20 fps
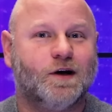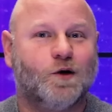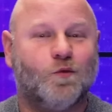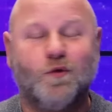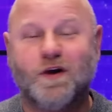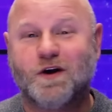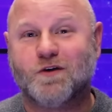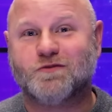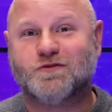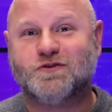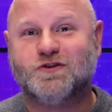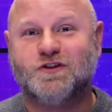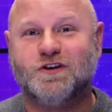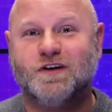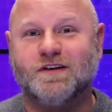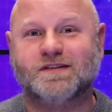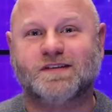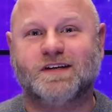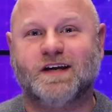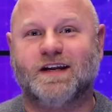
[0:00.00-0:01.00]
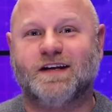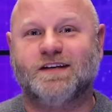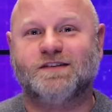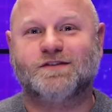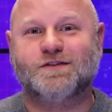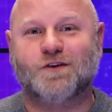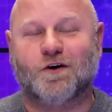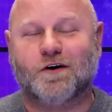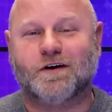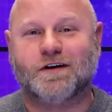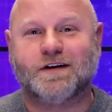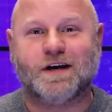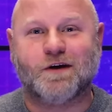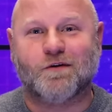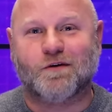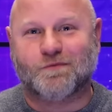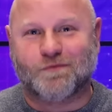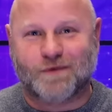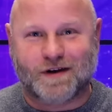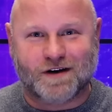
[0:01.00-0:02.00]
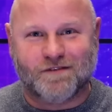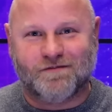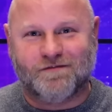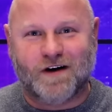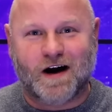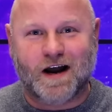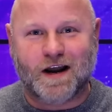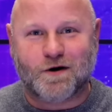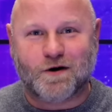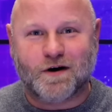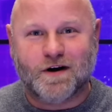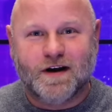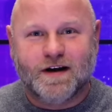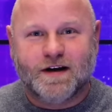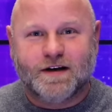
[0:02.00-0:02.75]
we are just getting started here at Ring of Fire.